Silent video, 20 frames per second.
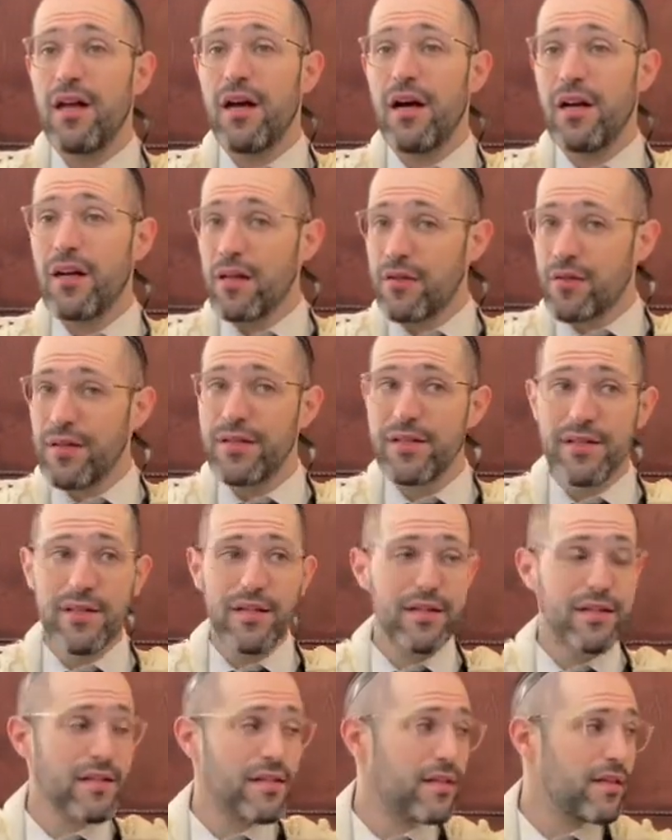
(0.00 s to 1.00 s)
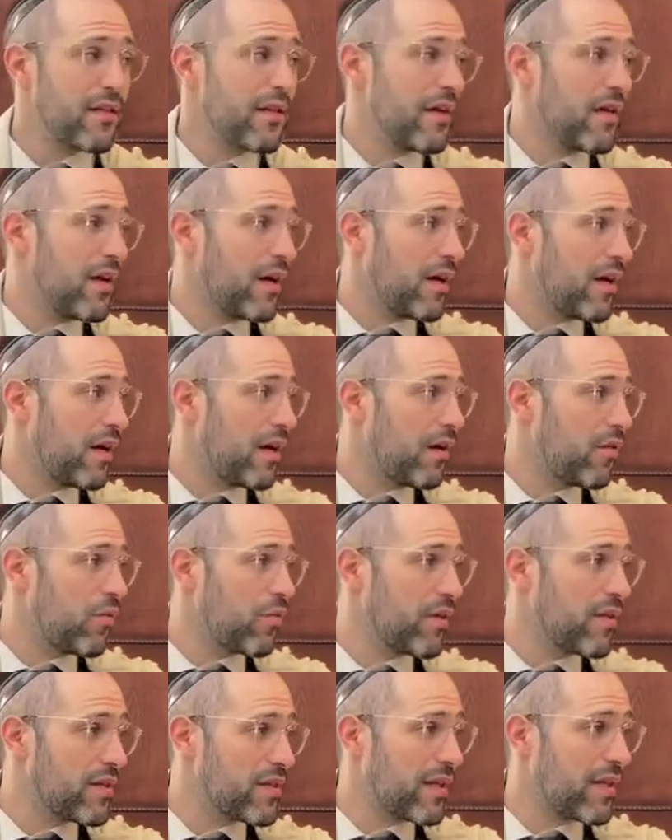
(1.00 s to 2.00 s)
Another instance
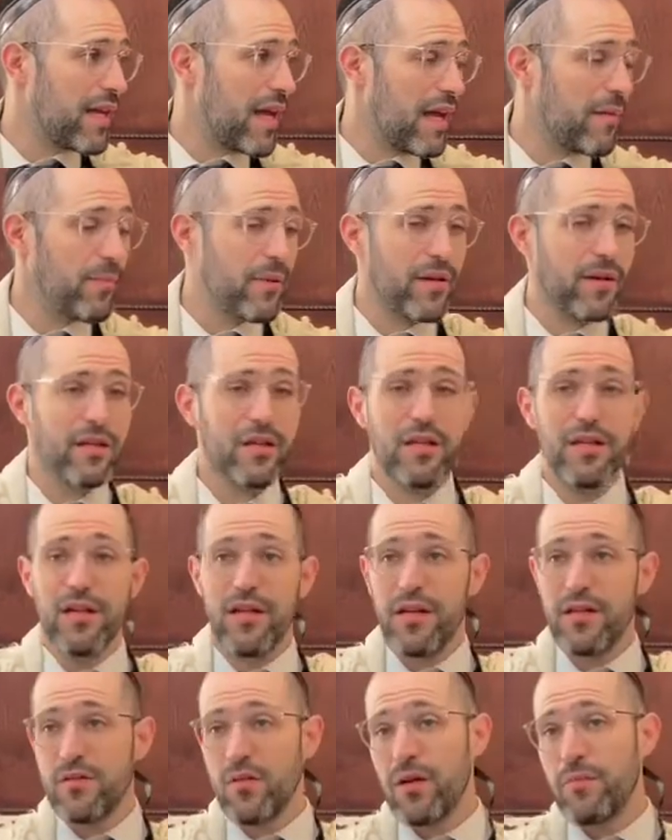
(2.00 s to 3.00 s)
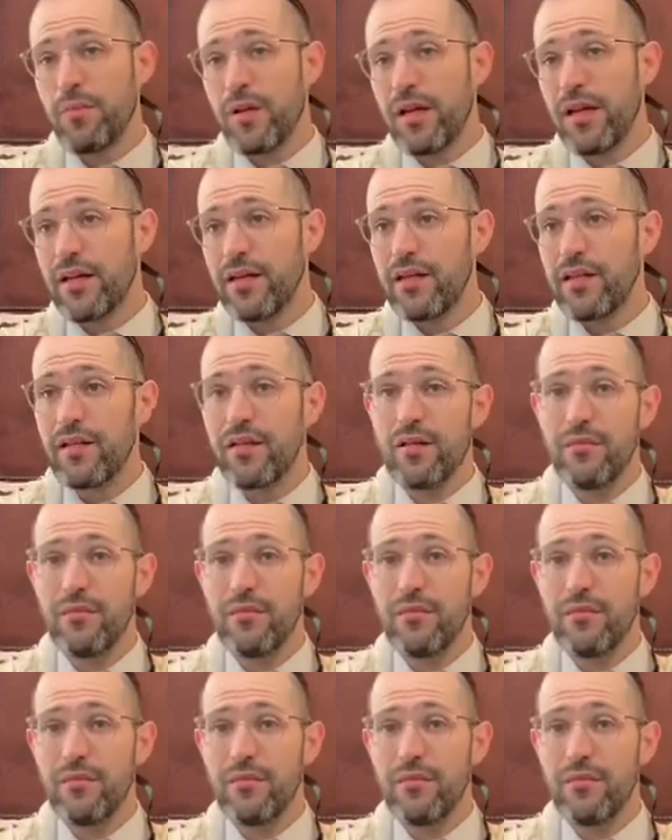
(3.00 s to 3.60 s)
where this can happen is on a plane.